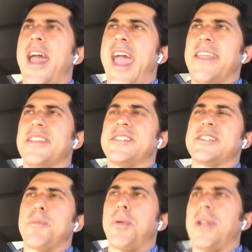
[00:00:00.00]
and the
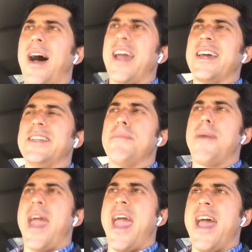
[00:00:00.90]
supply and
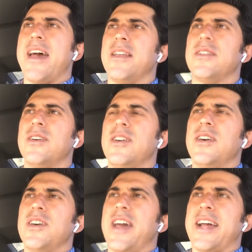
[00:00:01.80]
demand,
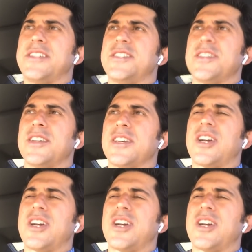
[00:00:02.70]
its